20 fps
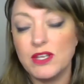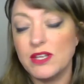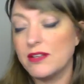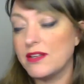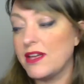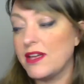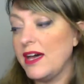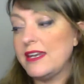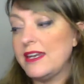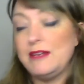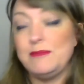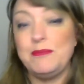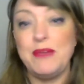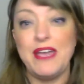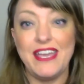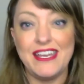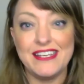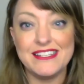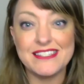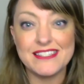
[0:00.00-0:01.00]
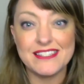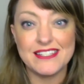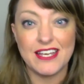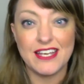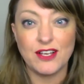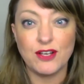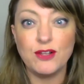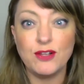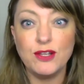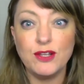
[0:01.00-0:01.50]
will cut and paste
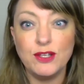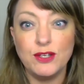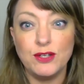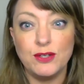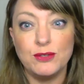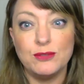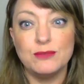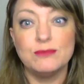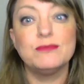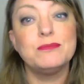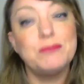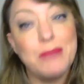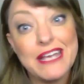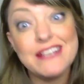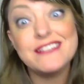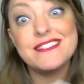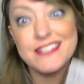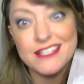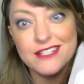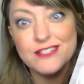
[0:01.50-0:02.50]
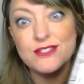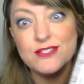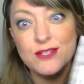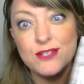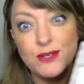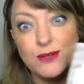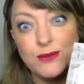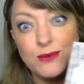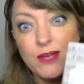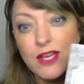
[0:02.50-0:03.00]
and paste
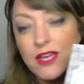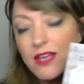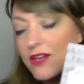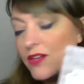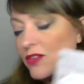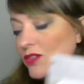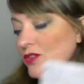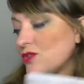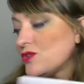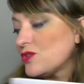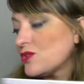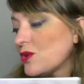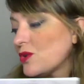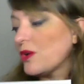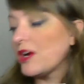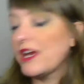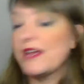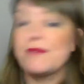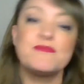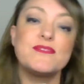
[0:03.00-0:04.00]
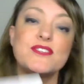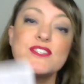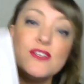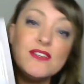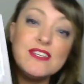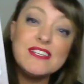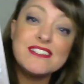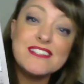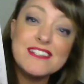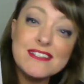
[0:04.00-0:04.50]
into the story. So
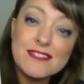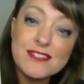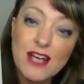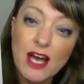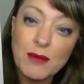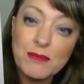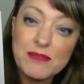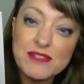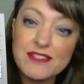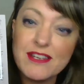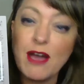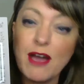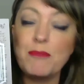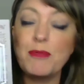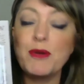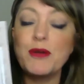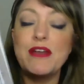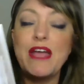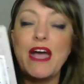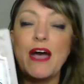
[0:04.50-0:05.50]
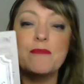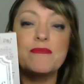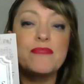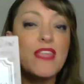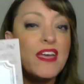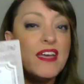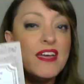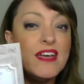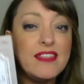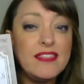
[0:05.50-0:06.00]
this is Thomas Tapper. Now,
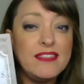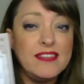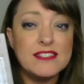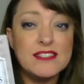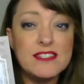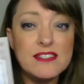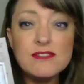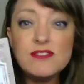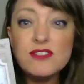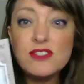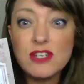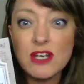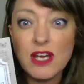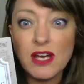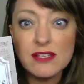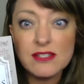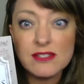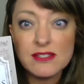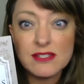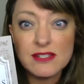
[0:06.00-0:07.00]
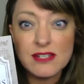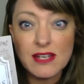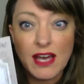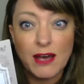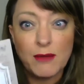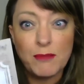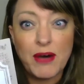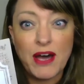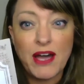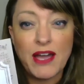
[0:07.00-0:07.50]
this is just
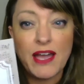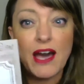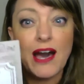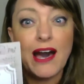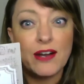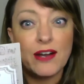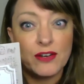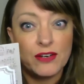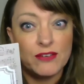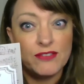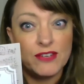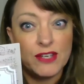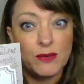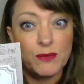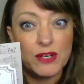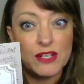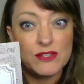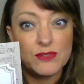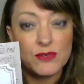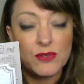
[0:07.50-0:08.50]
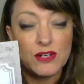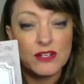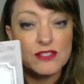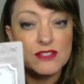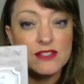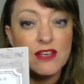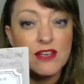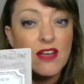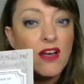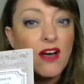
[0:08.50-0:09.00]
a biography
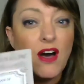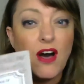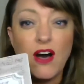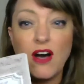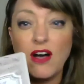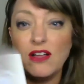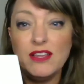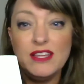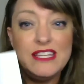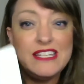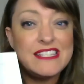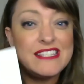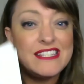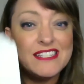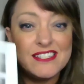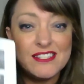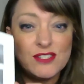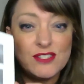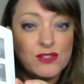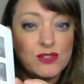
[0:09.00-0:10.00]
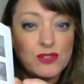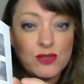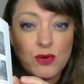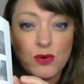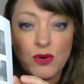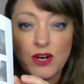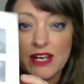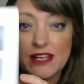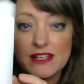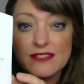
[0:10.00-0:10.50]
resource. All of this is
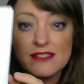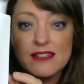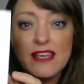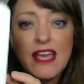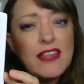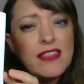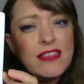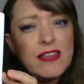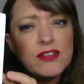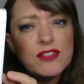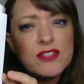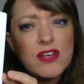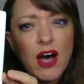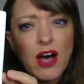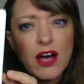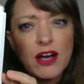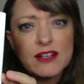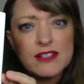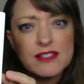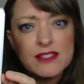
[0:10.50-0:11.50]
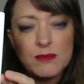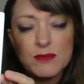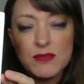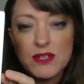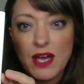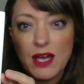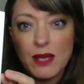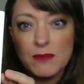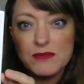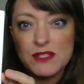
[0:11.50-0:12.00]
stories, and they'll talk
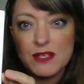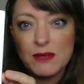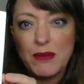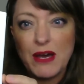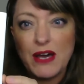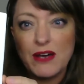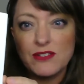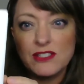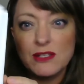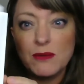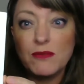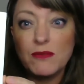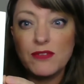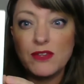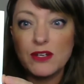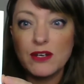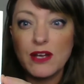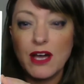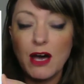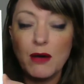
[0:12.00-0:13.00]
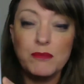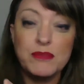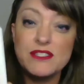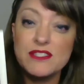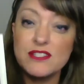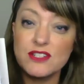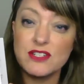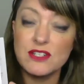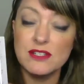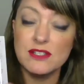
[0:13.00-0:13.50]
sometimes about some of the
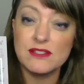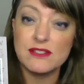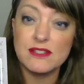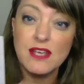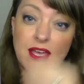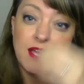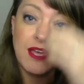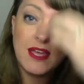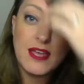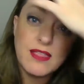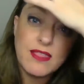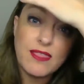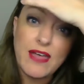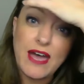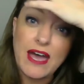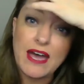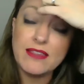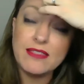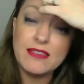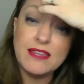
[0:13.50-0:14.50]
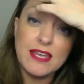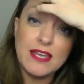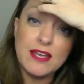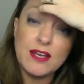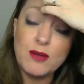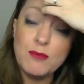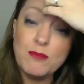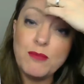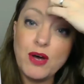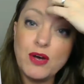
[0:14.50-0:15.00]
compositions that the
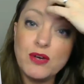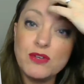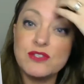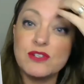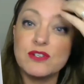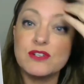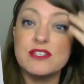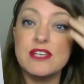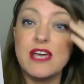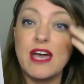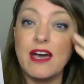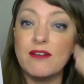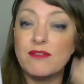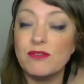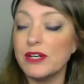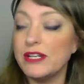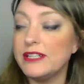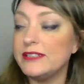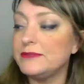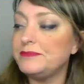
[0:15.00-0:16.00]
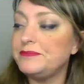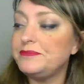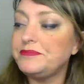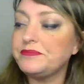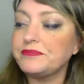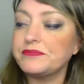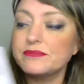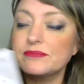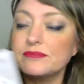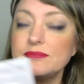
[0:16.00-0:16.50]
composers have written.
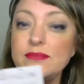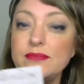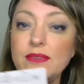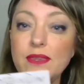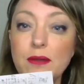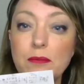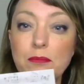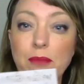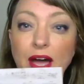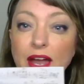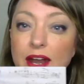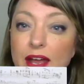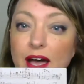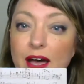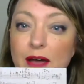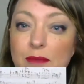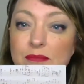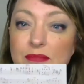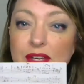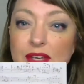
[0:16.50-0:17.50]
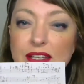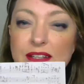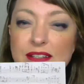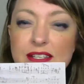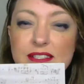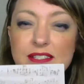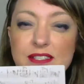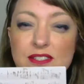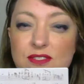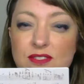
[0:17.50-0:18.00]
But
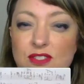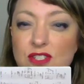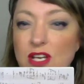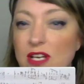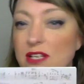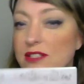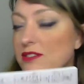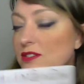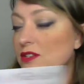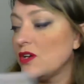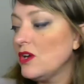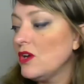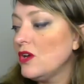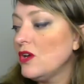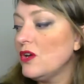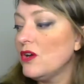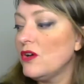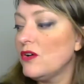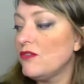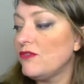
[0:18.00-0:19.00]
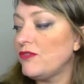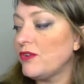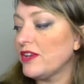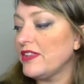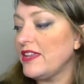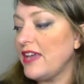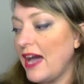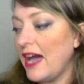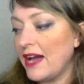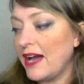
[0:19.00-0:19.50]
this is just for
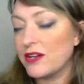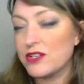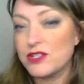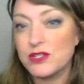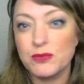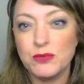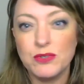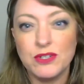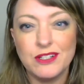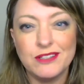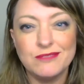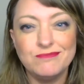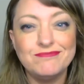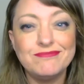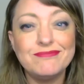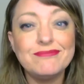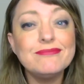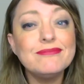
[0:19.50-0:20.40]
the actual